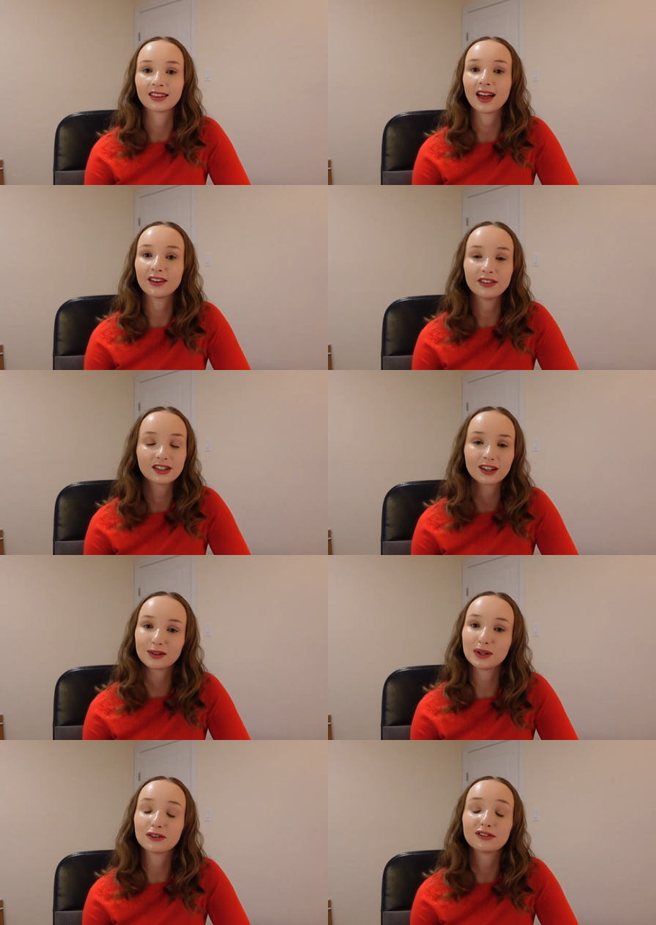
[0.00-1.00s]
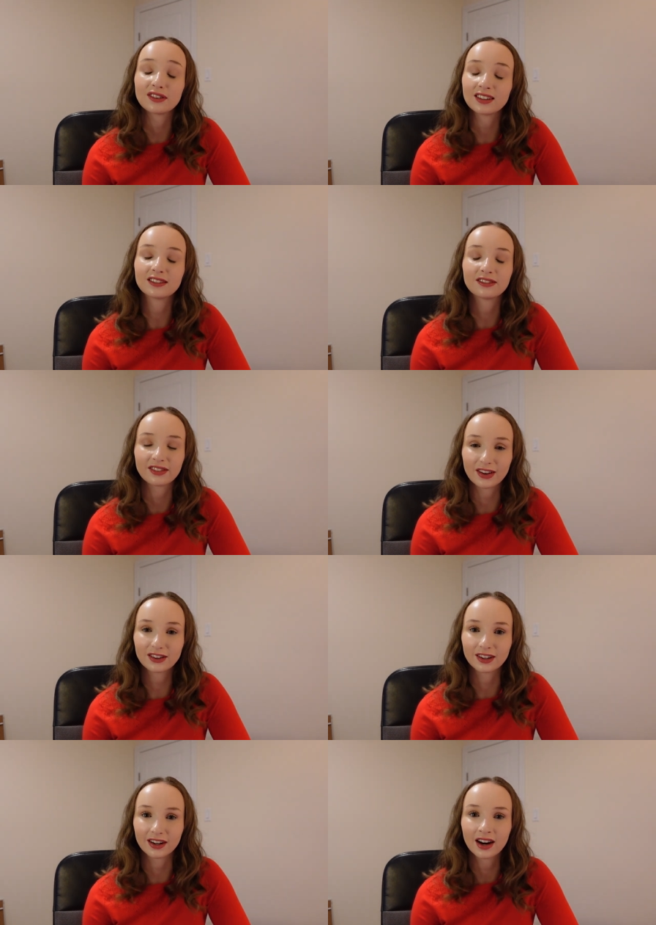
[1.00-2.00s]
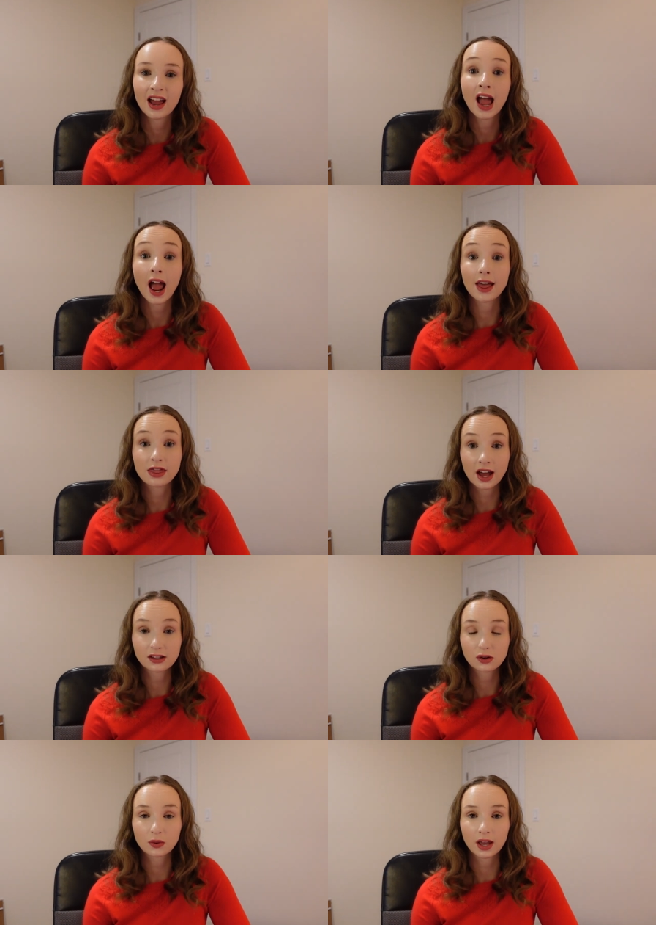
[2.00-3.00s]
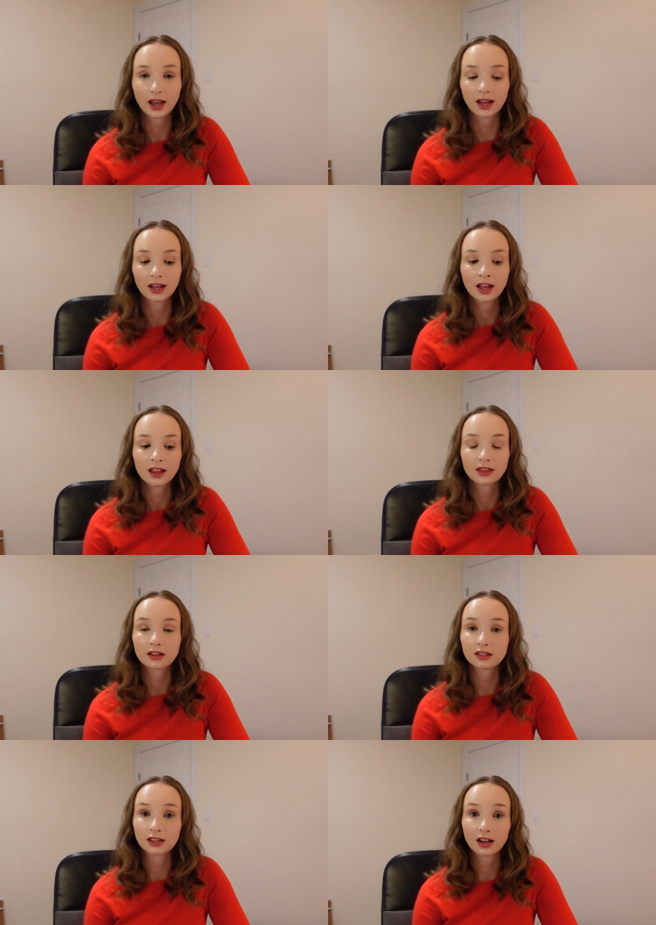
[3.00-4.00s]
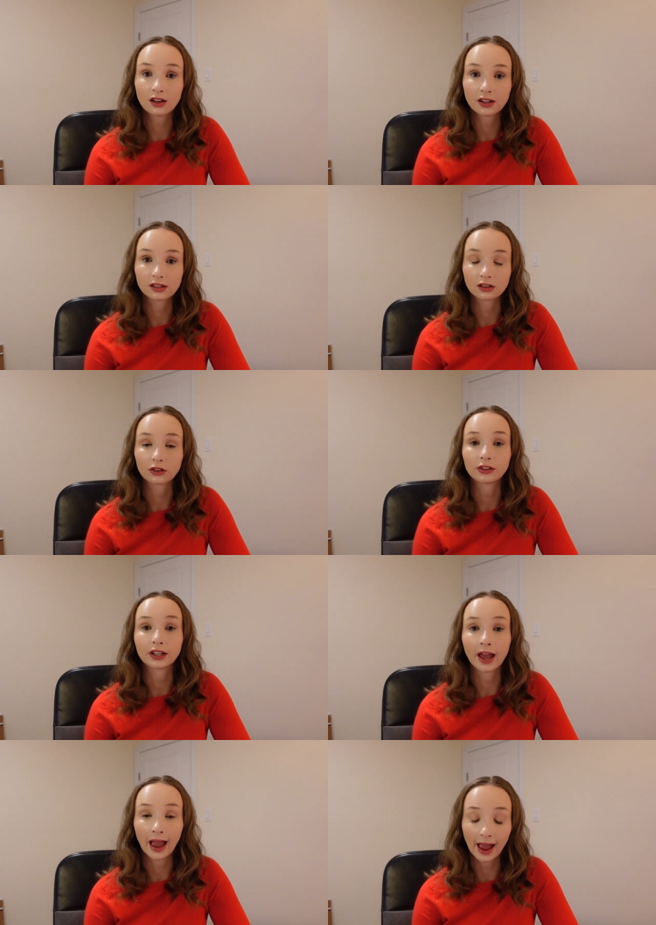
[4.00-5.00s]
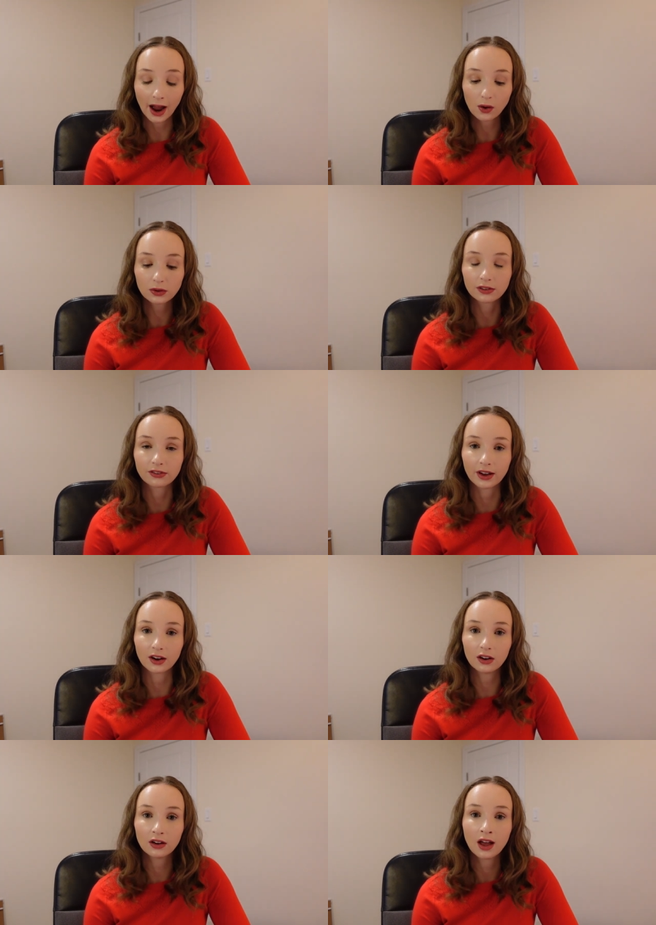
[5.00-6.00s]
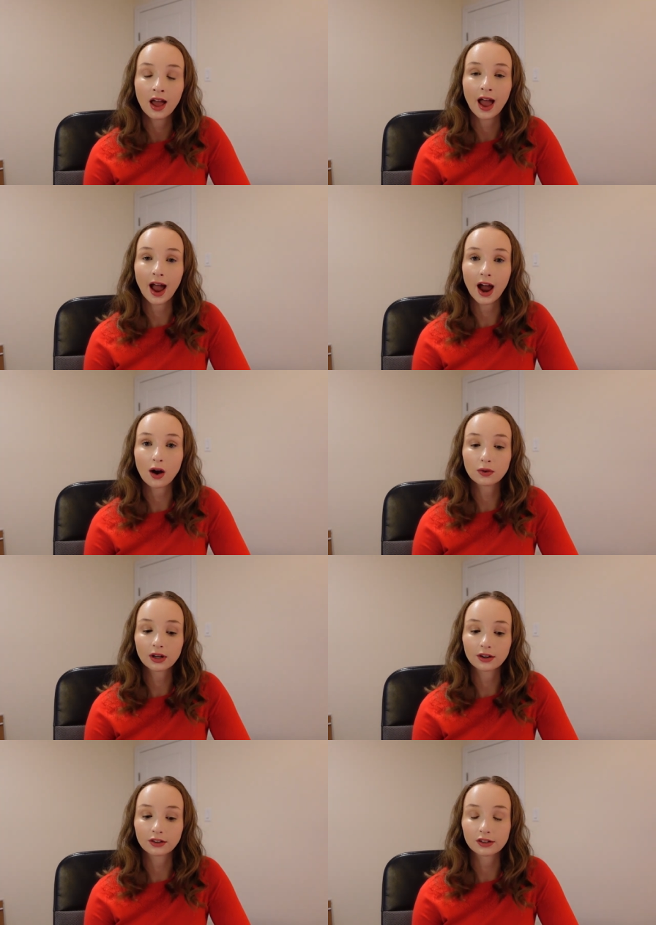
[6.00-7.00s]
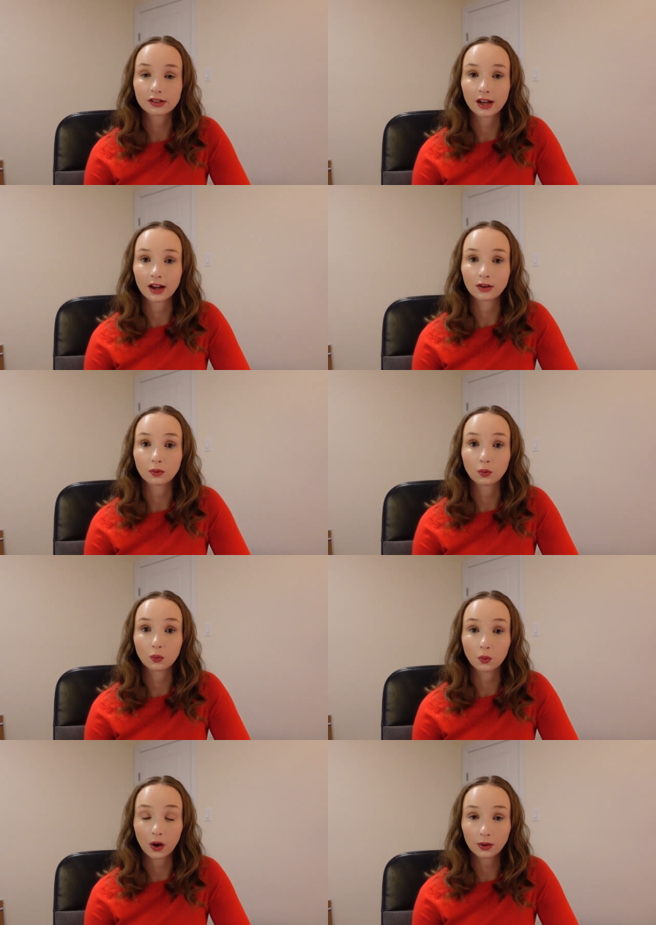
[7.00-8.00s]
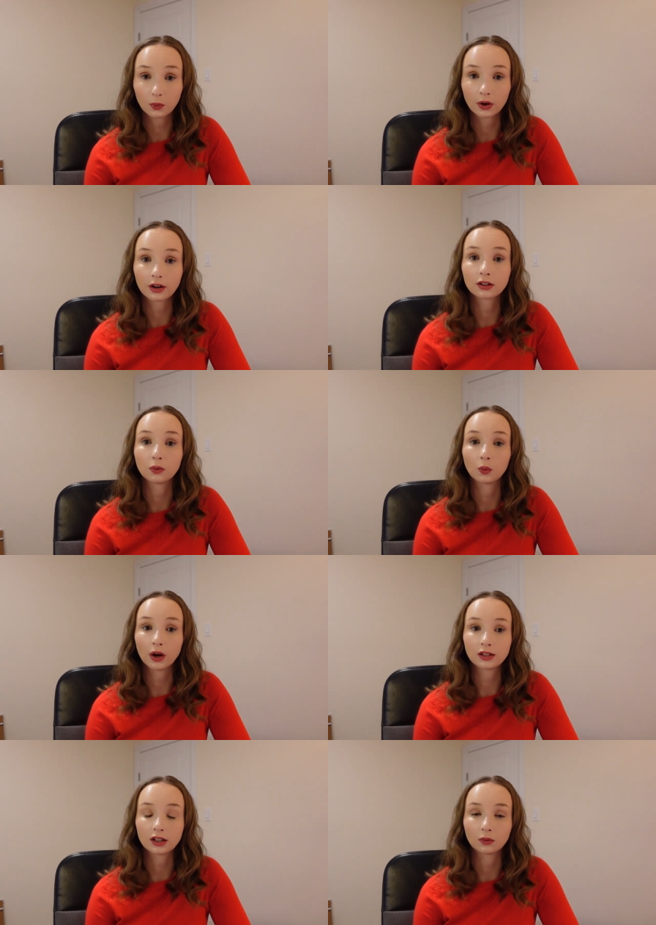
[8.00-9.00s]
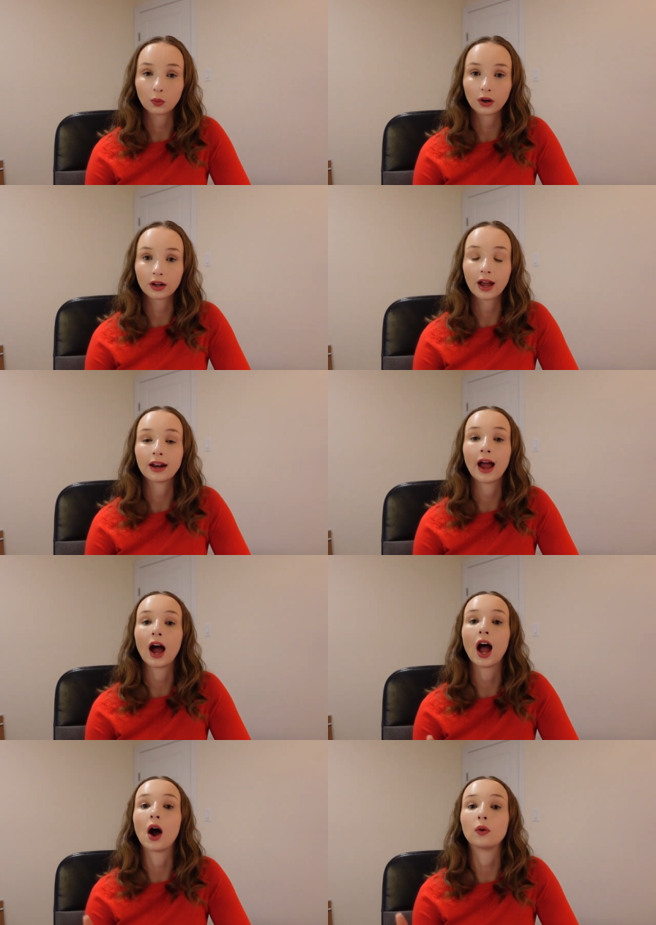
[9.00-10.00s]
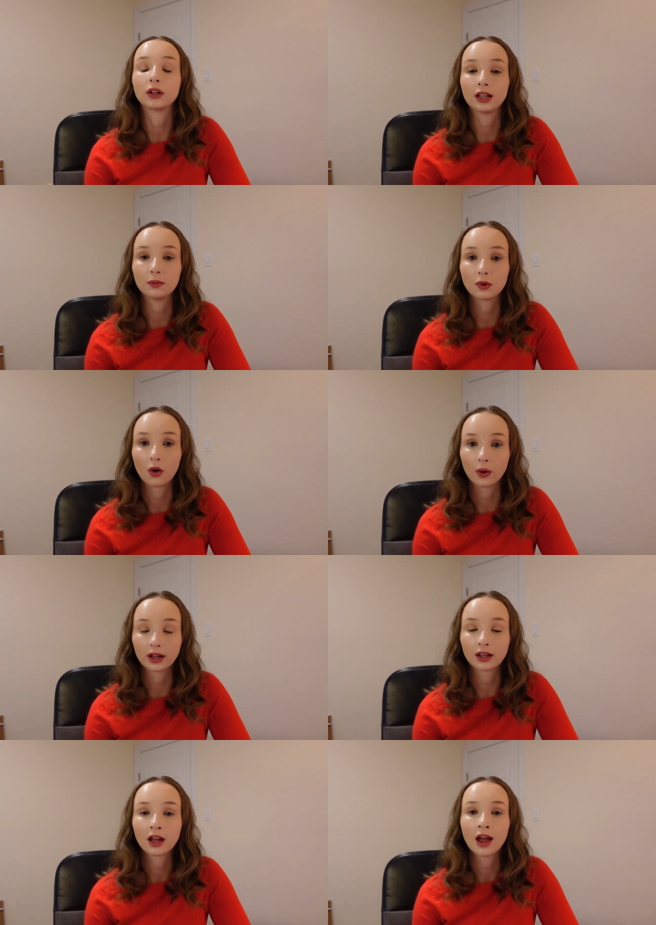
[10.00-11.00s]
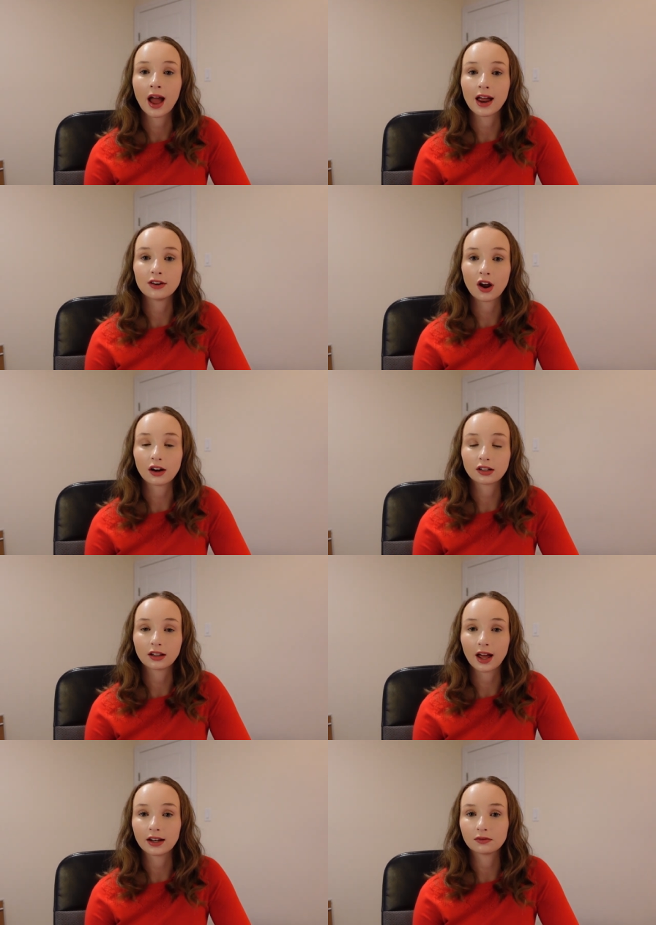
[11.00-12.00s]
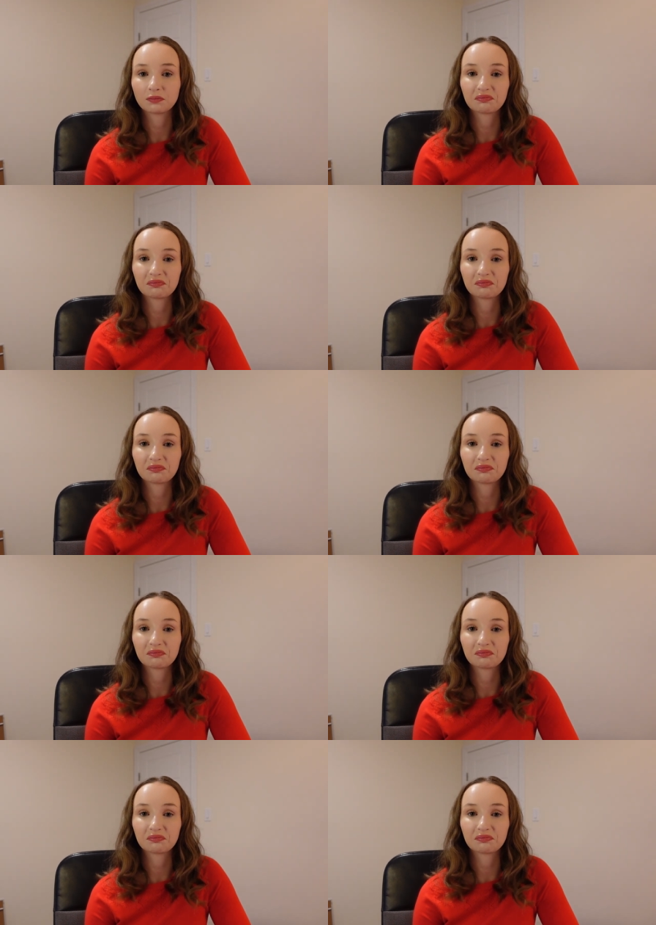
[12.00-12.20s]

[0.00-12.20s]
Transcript: life is going to be full of failure, and that's okay. The skill is learning how to fail, how to understand what worked, what didn't work, and how to keep going, and not to let